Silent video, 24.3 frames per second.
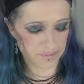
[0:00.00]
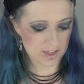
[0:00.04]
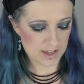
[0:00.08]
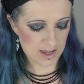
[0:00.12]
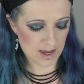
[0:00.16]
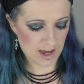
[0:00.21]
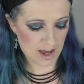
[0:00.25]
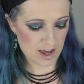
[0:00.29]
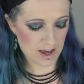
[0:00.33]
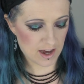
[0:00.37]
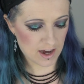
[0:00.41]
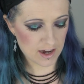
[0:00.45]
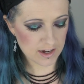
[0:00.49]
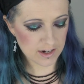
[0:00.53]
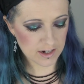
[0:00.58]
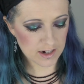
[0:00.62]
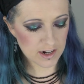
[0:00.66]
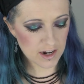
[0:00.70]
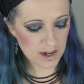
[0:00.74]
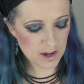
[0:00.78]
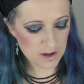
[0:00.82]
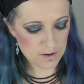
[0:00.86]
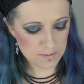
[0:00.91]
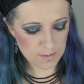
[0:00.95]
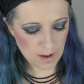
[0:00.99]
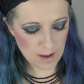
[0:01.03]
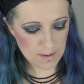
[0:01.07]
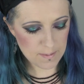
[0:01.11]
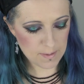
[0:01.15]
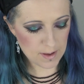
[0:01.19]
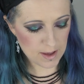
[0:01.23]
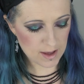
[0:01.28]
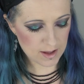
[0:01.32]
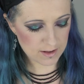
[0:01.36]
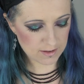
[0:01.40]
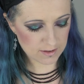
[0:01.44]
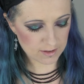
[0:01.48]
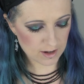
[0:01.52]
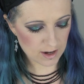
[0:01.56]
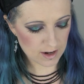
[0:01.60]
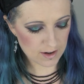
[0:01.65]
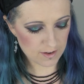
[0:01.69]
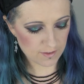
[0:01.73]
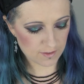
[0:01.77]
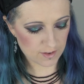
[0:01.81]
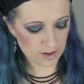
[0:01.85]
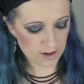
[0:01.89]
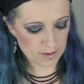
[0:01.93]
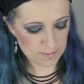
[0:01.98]
Yeah, I don't know, maybe it's kind
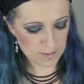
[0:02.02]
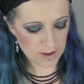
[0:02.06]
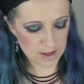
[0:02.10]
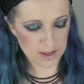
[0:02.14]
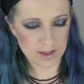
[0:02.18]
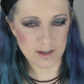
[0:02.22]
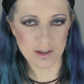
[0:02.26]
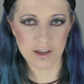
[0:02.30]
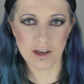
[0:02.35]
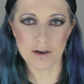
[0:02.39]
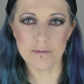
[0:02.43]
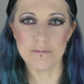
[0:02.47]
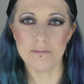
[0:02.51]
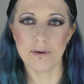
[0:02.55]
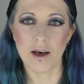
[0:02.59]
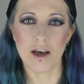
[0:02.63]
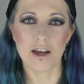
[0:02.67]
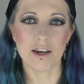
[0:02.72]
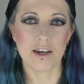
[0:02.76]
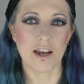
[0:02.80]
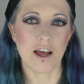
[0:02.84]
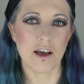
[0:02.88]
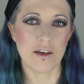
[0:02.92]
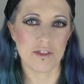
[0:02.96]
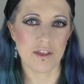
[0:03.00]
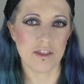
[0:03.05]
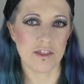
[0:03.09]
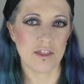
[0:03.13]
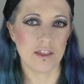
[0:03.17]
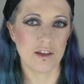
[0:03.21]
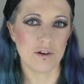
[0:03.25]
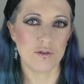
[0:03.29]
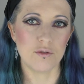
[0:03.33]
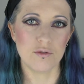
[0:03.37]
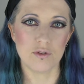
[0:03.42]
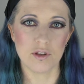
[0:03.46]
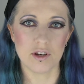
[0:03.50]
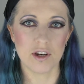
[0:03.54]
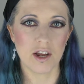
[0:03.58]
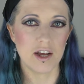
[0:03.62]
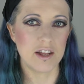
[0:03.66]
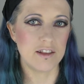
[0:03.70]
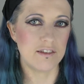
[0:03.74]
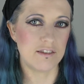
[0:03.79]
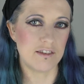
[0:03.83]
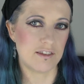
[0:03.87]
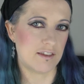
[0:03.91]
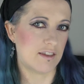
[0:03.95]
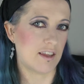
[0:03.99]
of going to make a comeback now that all the
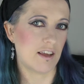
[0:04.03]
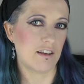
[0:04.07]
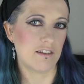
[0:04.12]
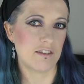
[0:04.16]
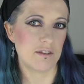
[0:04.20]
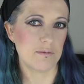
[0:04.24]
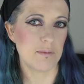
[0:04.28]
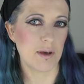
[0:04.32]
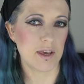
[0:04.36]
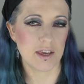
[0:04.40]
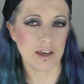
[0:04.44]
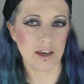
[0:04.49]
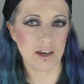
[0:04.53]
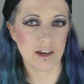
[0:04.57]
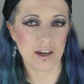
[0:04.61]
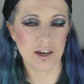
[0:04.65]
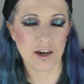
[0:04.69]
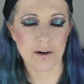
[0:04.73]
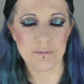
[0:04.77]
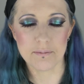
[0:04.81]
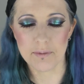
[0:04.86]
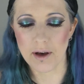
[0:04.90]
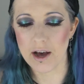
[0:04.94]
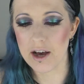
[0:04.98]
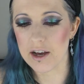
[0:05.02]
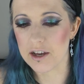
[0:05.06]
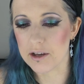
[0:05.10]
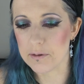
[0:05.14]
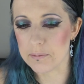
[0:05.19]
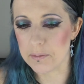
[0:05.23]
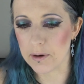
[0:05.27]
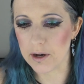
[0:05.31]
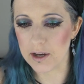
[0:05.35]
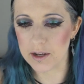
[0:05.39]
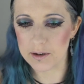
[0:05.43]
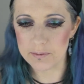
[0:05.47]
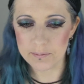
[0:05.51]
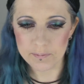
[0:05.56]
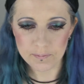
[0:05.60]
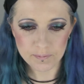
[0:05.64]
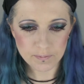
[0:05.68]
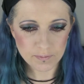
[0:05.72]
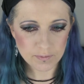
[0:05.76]
90s things are making a comeback, but